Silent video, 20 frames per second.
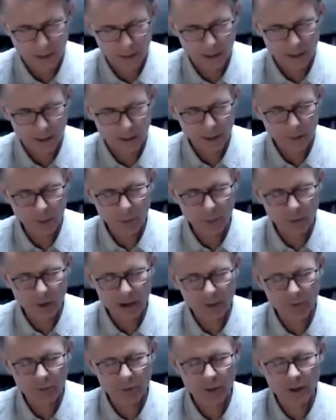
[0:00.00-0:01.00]
And then
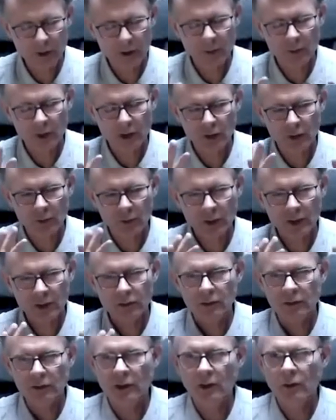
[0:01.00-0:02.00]
bring for a
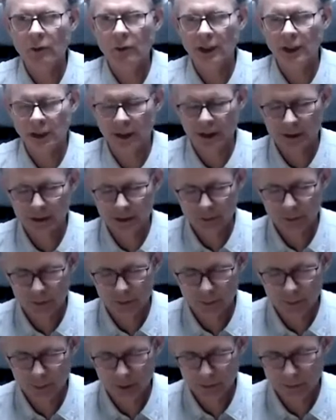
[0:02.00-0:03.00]
moment your awareness to
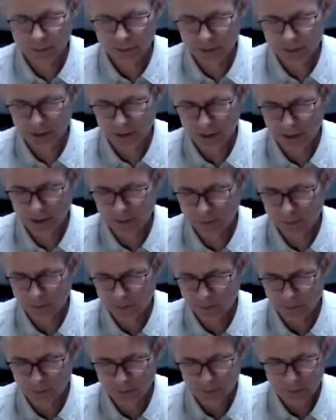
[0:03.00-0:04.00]
the perineum.
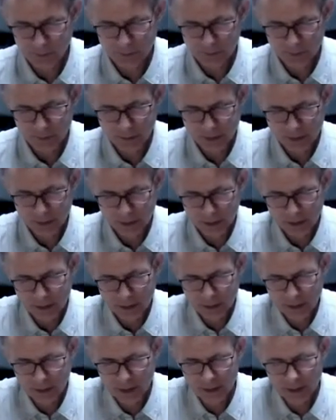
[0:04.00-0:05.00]

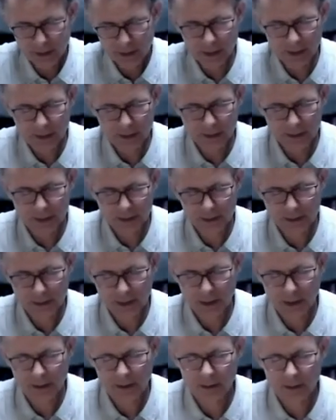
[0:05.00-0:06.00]
And this is
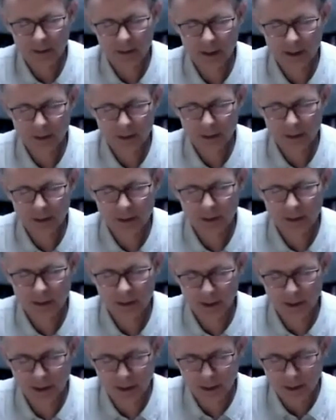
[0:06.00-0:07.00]
actually
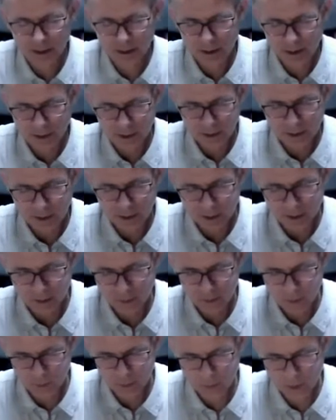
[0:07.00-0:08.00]

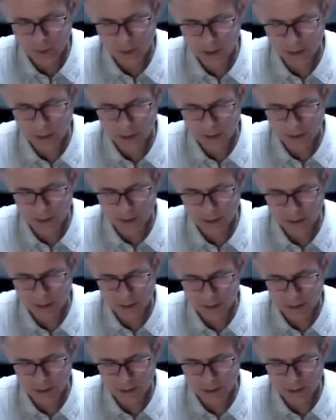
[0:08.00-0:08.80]
where